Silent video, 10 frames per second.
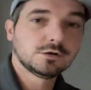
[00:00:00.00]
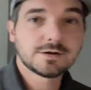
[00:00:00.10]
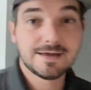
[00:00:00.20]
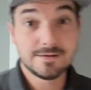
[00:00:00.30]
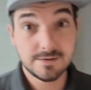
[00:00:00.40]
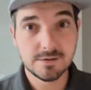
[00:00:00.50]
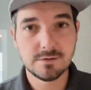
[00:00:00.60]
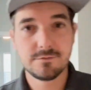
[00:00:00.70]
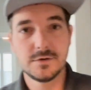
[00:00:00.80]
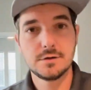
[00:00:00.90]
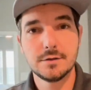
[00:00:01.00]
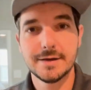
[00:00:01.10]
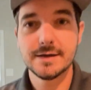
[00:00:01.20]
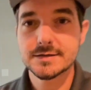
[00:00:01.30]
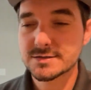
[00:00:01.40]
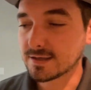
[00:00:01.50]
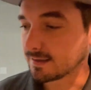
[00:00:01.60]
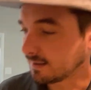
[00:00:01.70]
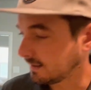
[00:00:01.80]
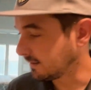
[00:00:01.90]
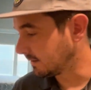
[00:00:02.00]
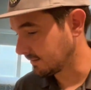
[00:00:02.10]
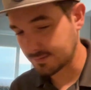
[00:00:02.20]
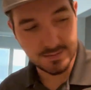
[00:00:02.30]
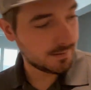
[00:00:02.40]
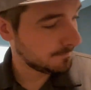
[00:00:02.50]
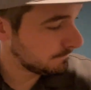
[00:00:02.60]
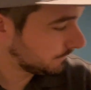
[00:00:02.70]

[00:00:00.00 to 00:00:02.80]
look at the end of the video, like I said, is if